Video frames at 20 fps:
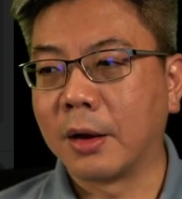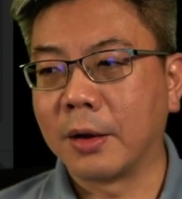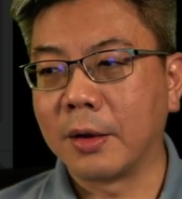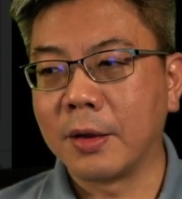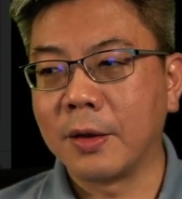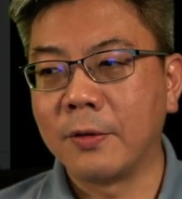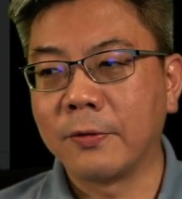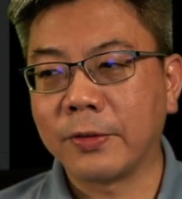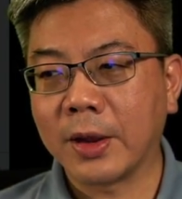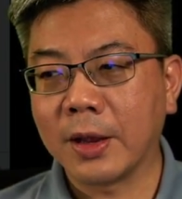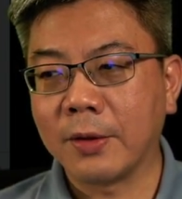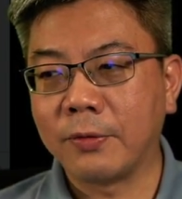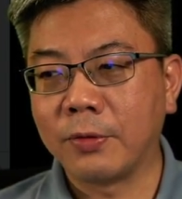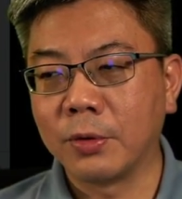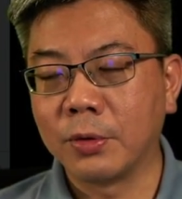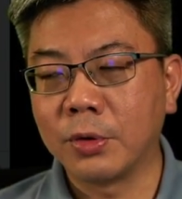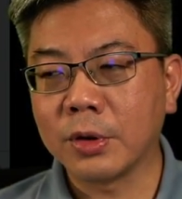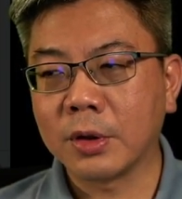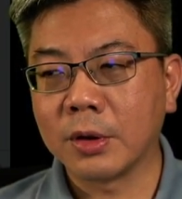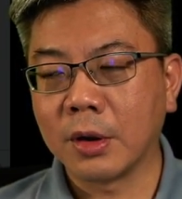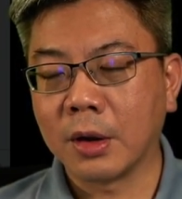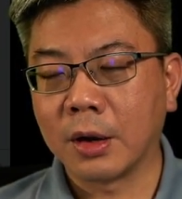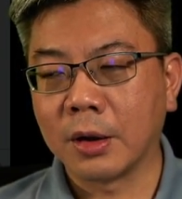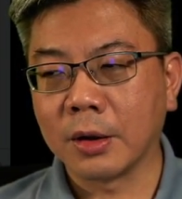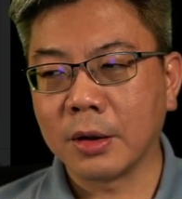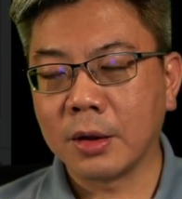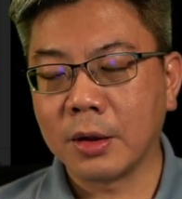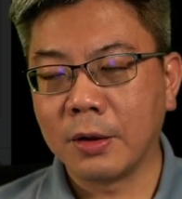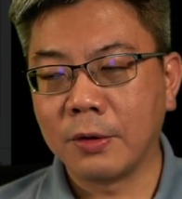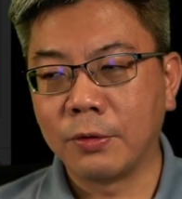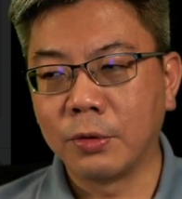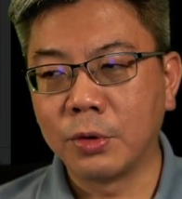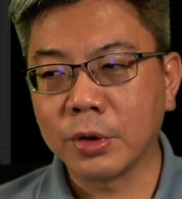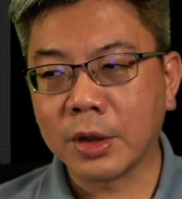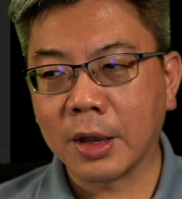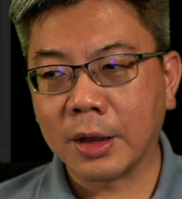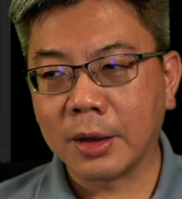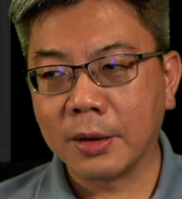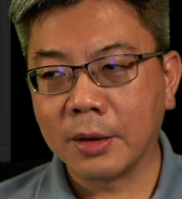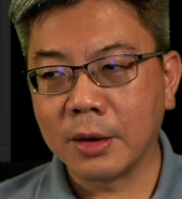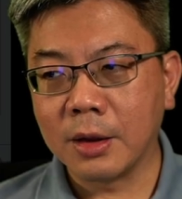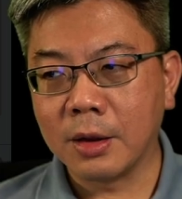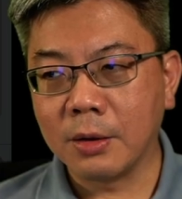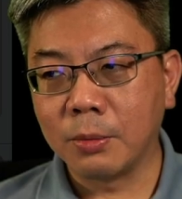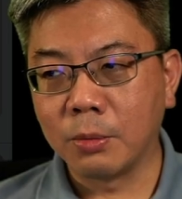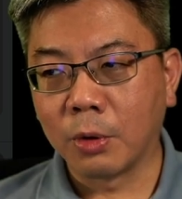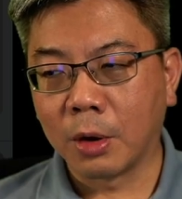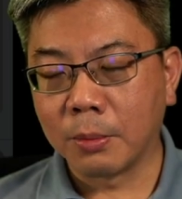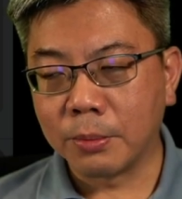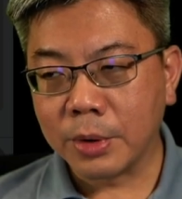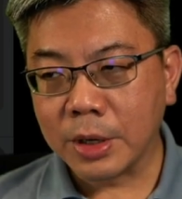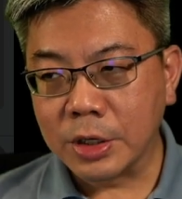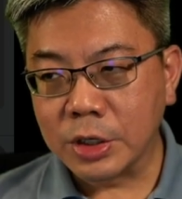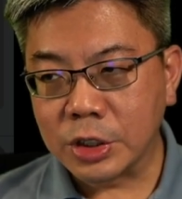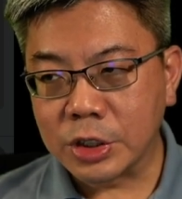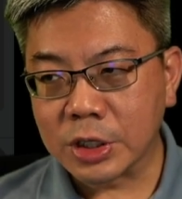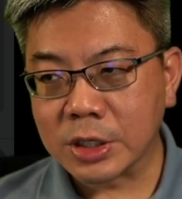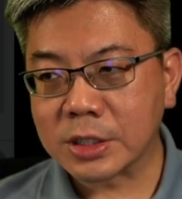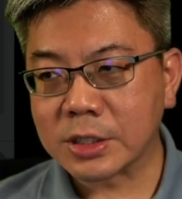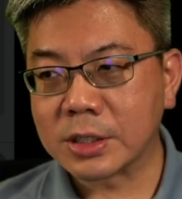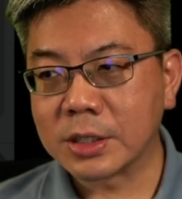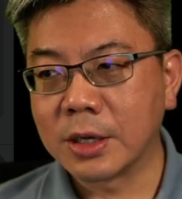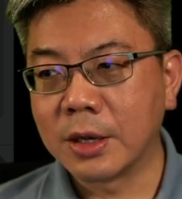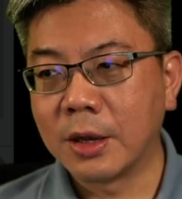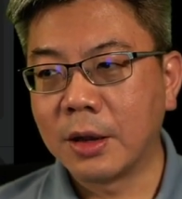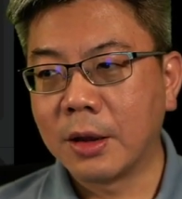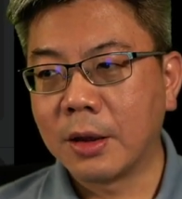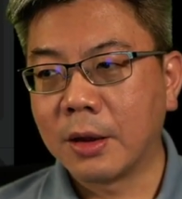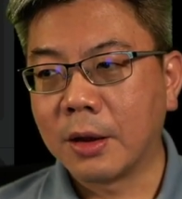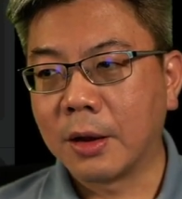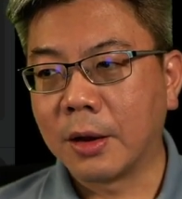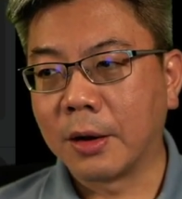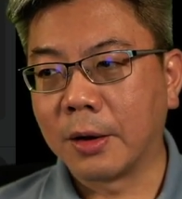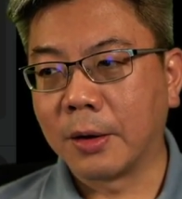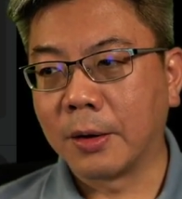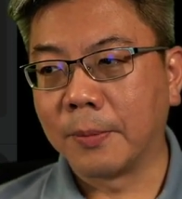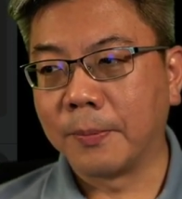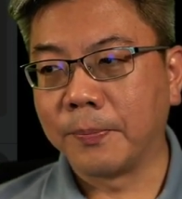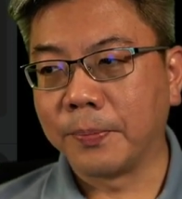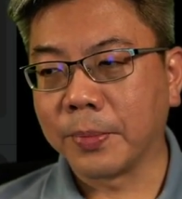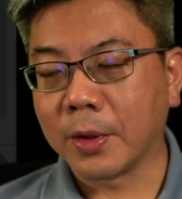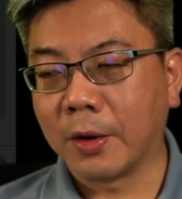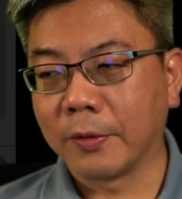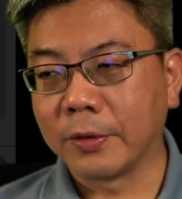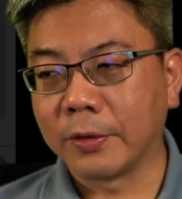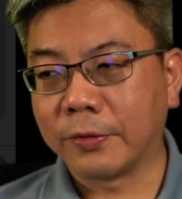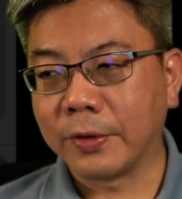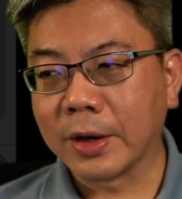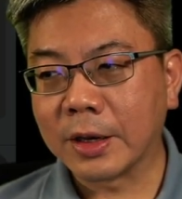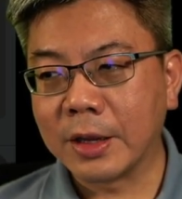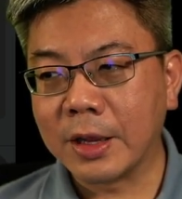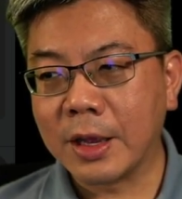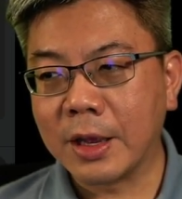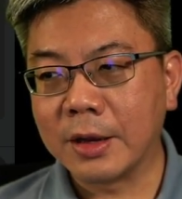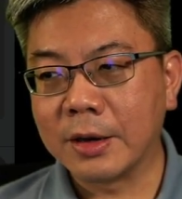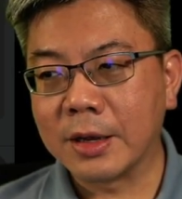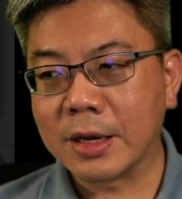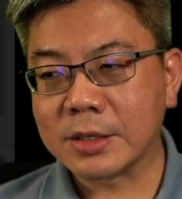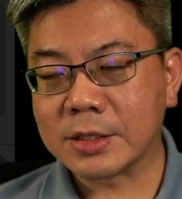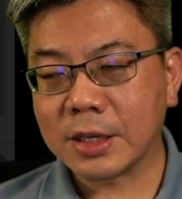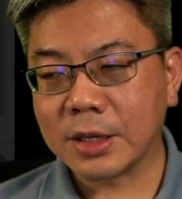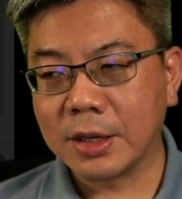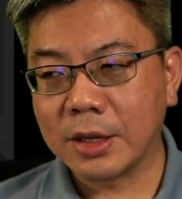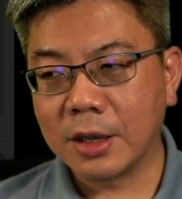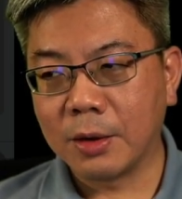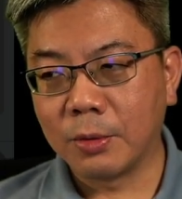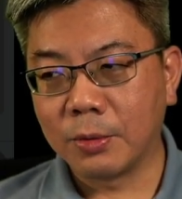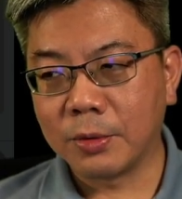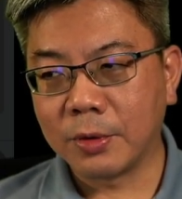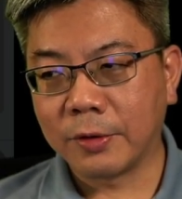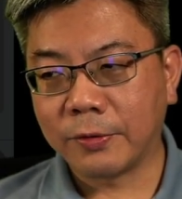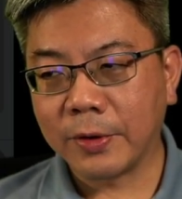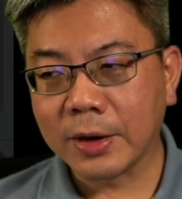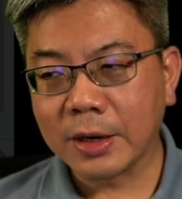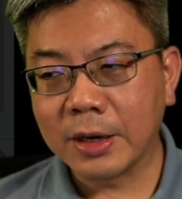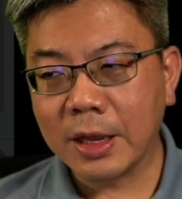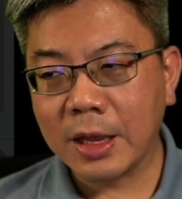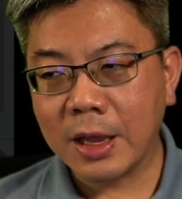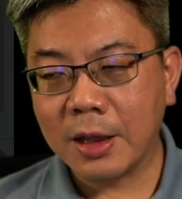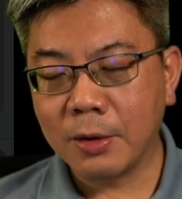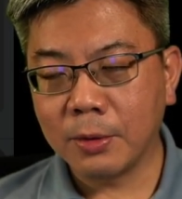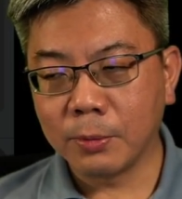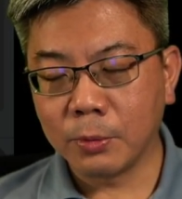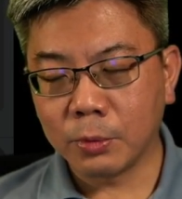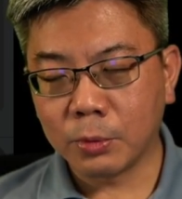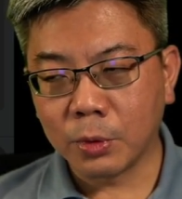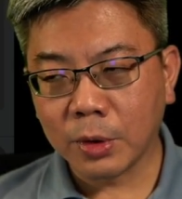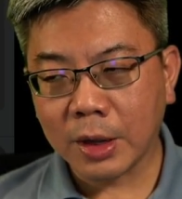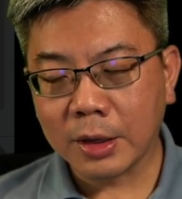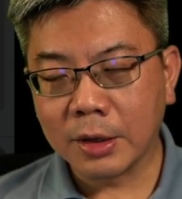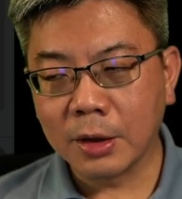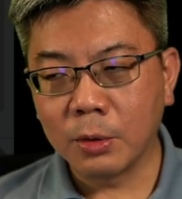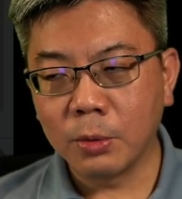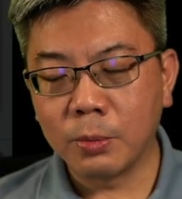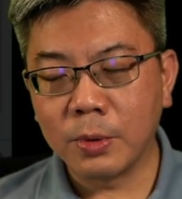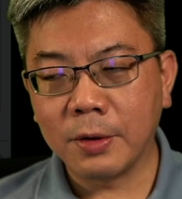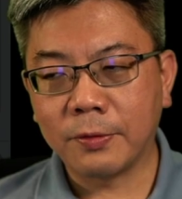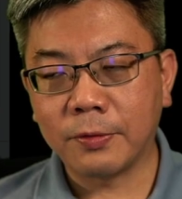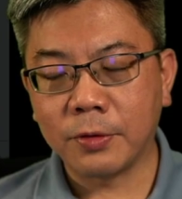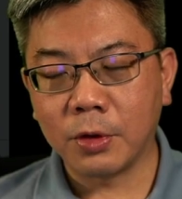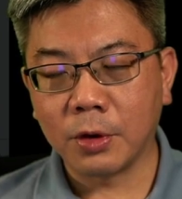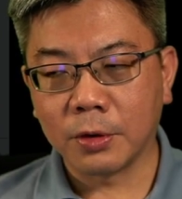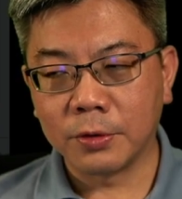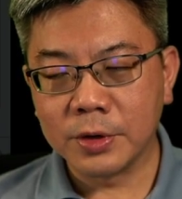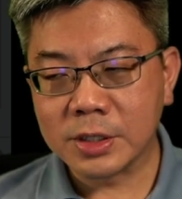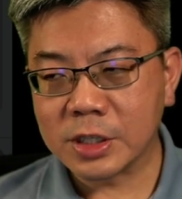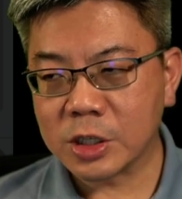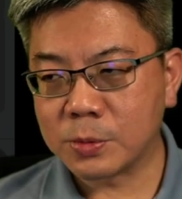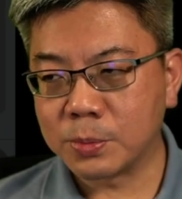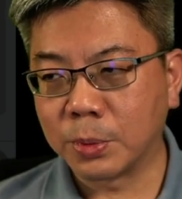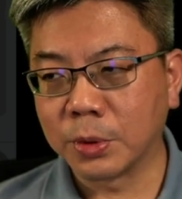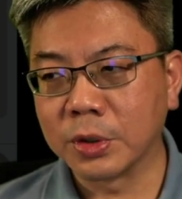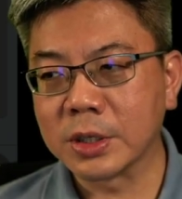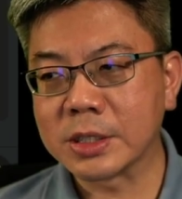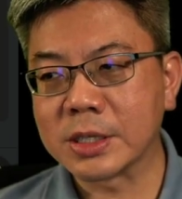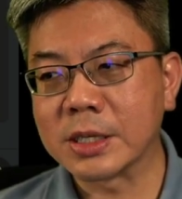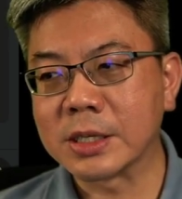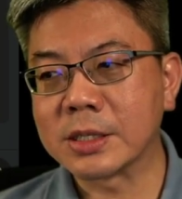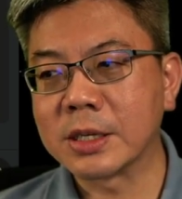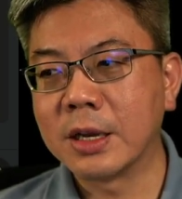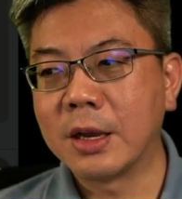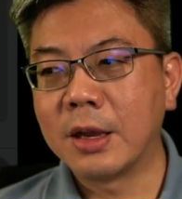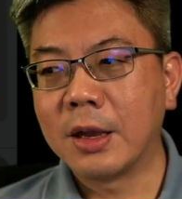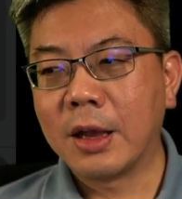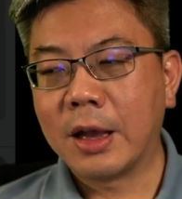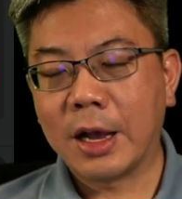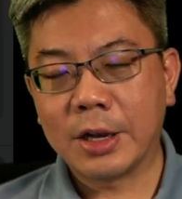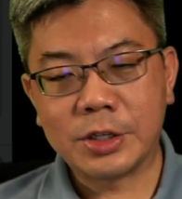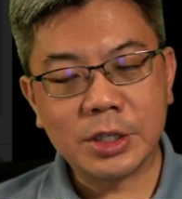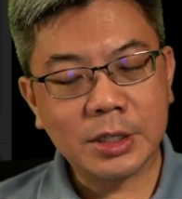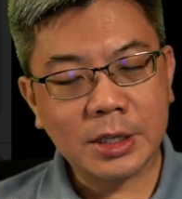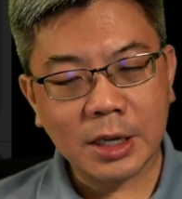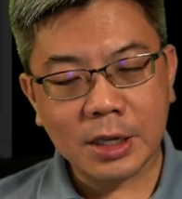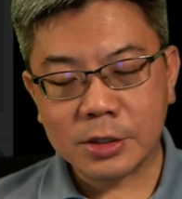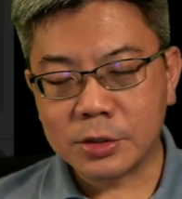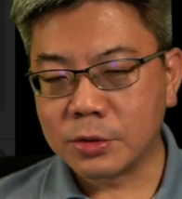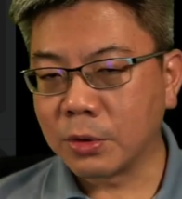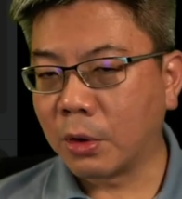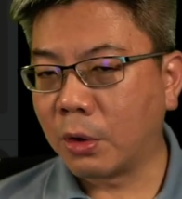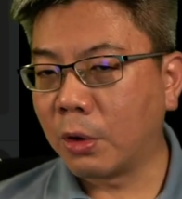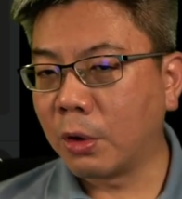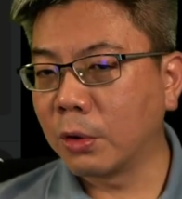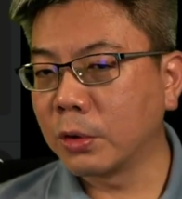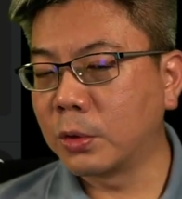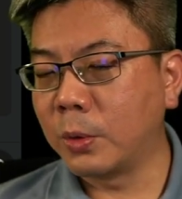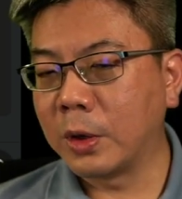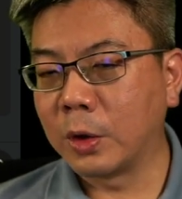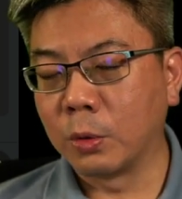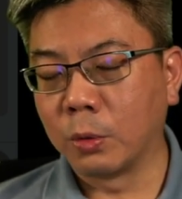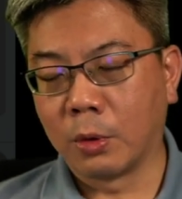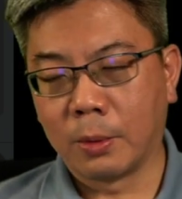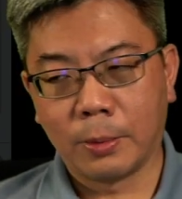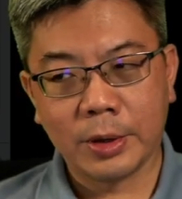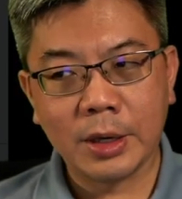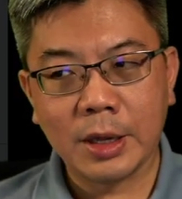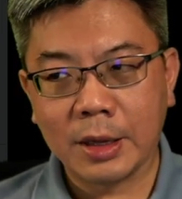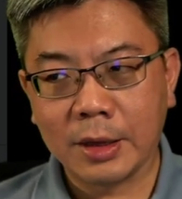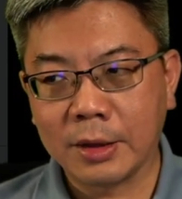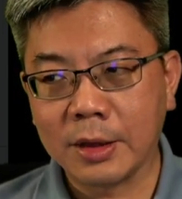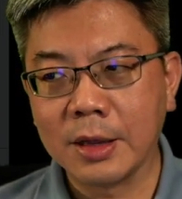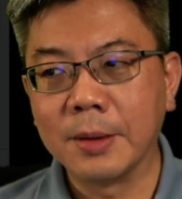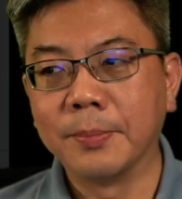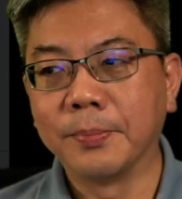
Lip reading: In fact, if you look at the warp ranges of the Franklin A, the Franklin A together with your research bonuses actually gets you all the way to warp 180